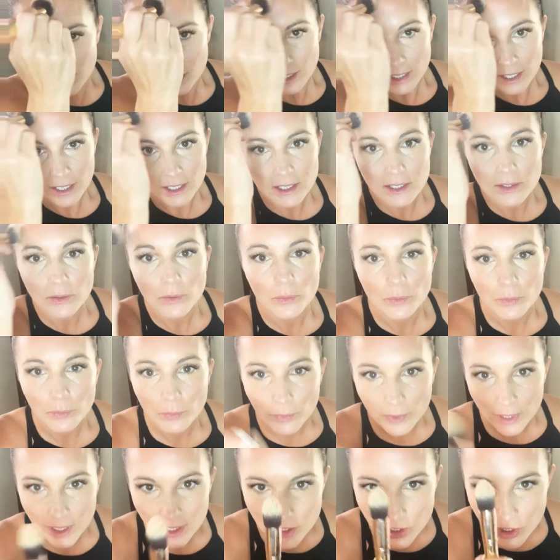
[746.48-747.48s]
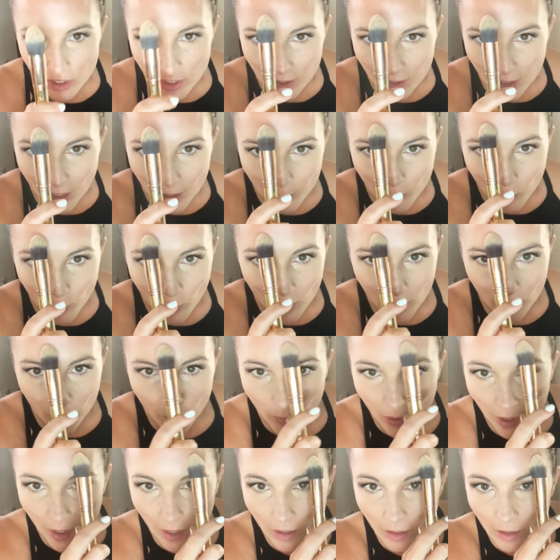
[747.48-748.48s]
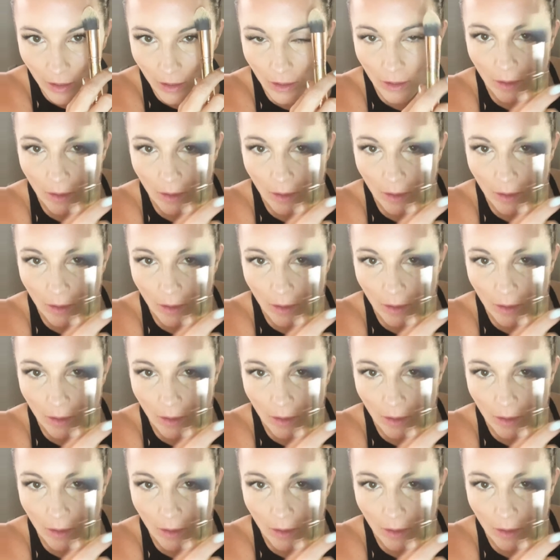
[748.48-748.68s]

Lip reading: It's reaching that point where